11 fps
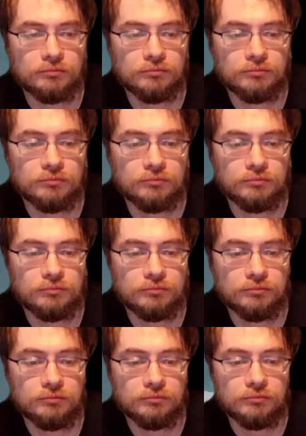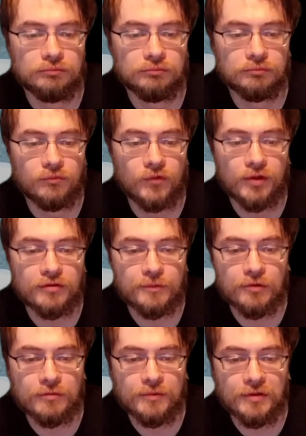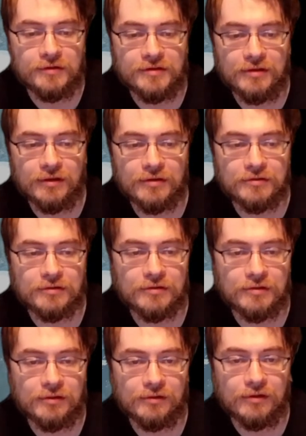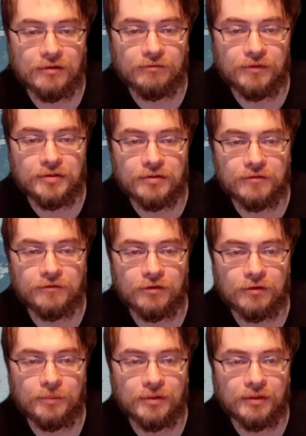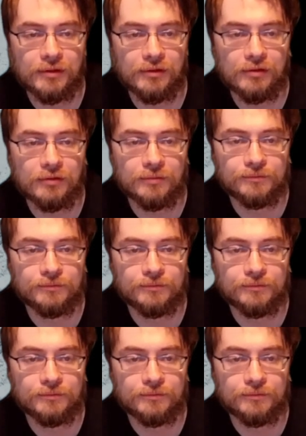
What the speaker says: It's supposed to be a sea ice extent that reaches far beyond there.